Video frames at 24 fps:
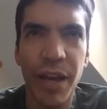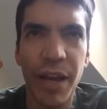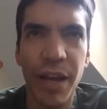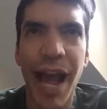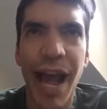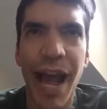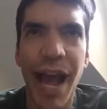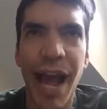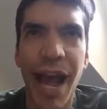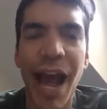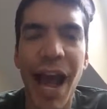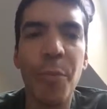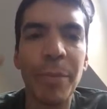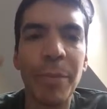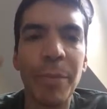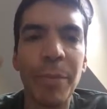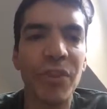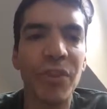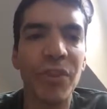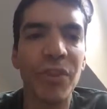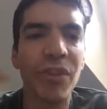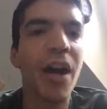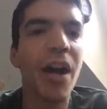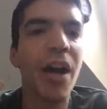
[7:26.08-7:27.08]
how
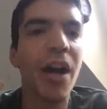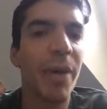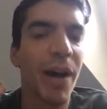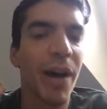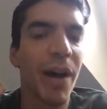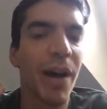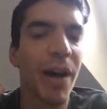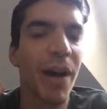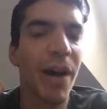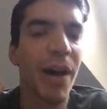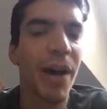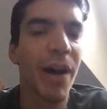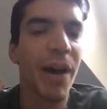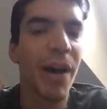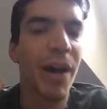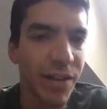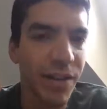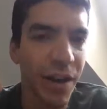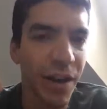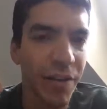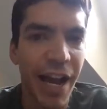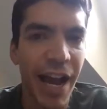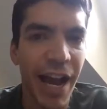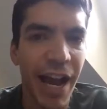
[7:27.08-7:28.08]
people thought about
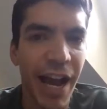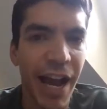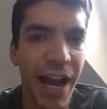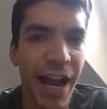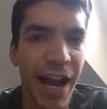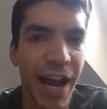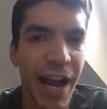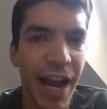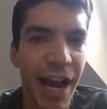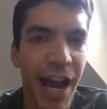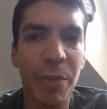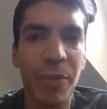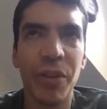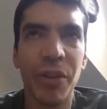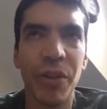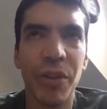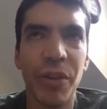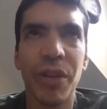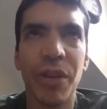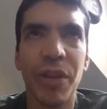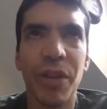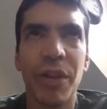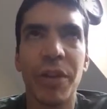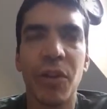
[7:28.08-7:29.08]
stuff, how
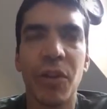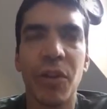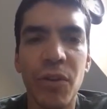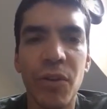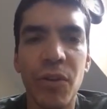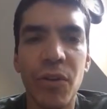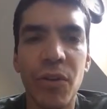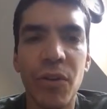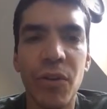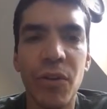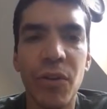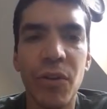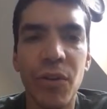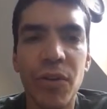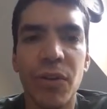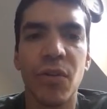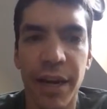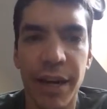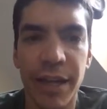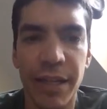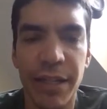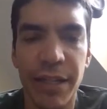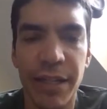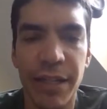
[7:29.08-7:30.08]
people
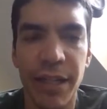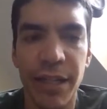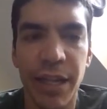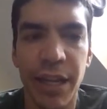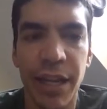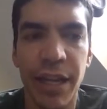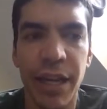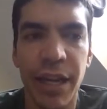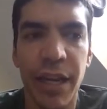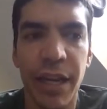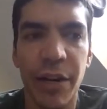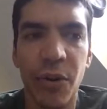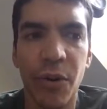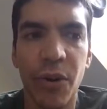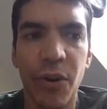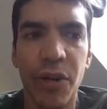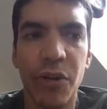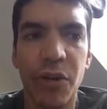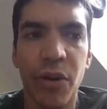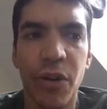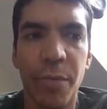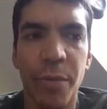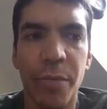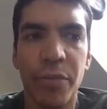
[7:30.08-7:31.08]
used stories
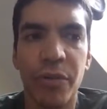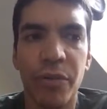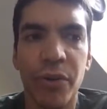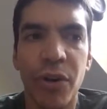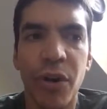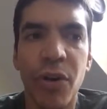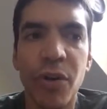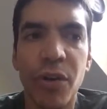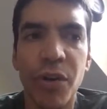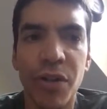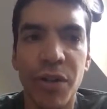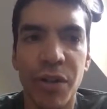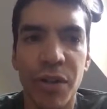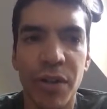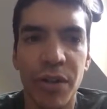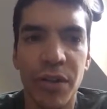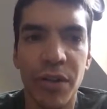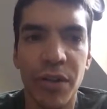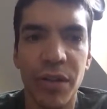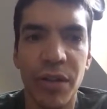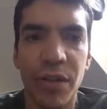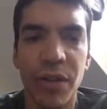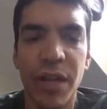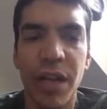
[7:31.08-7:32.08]
in order to
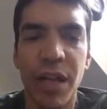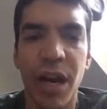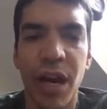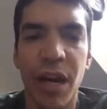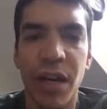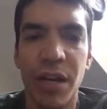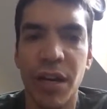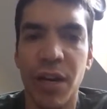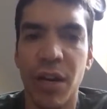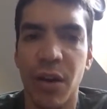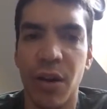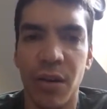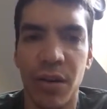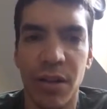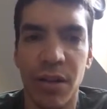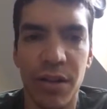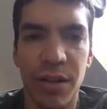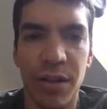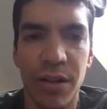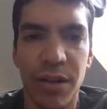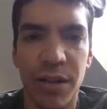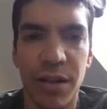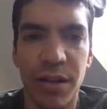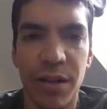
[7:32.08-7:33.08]
approach the
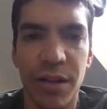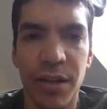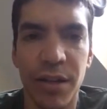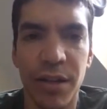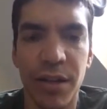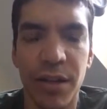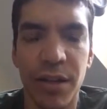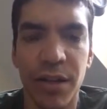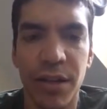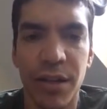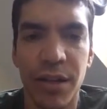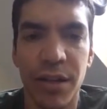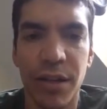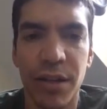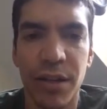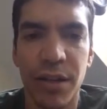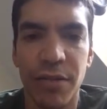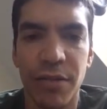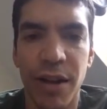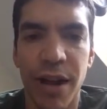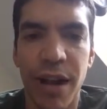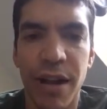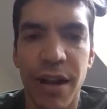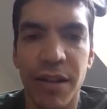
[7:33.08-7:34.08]
unknown,
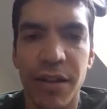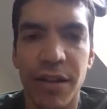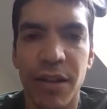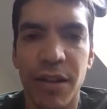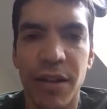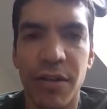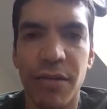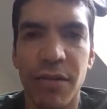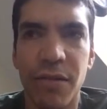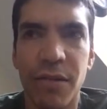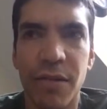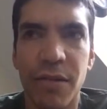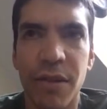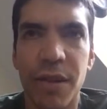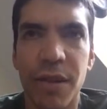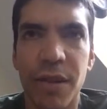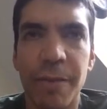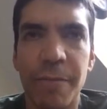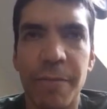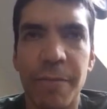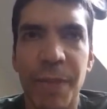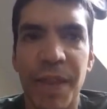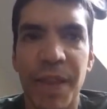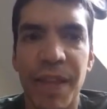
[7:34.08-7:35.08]
right? So
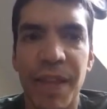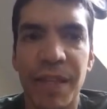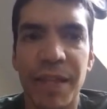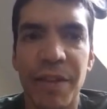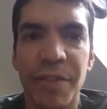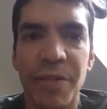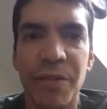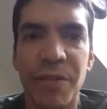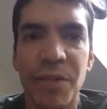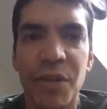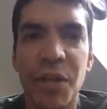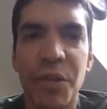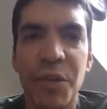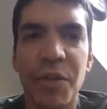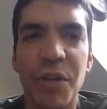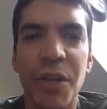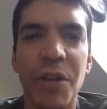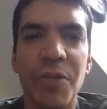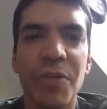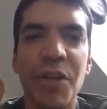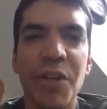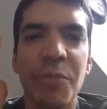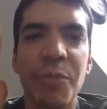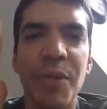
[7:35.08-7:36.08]

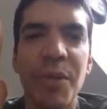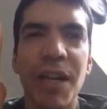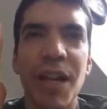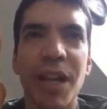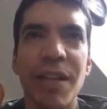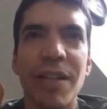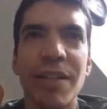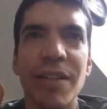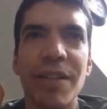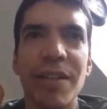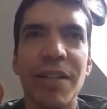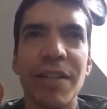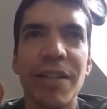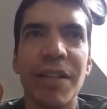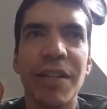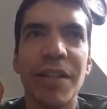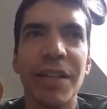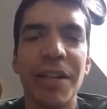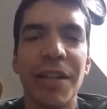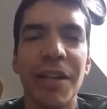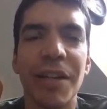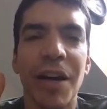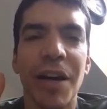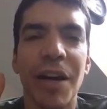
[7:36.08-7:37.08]
just because
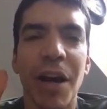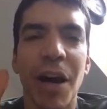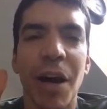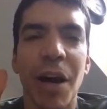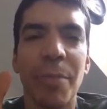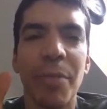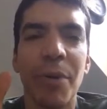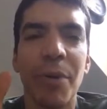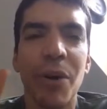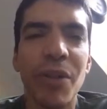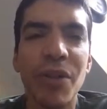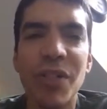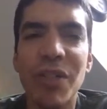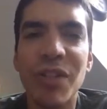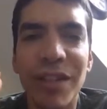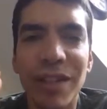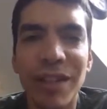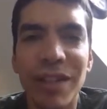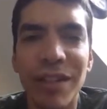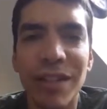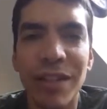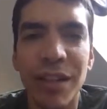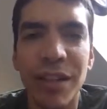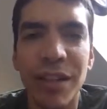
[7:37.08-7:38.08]
a person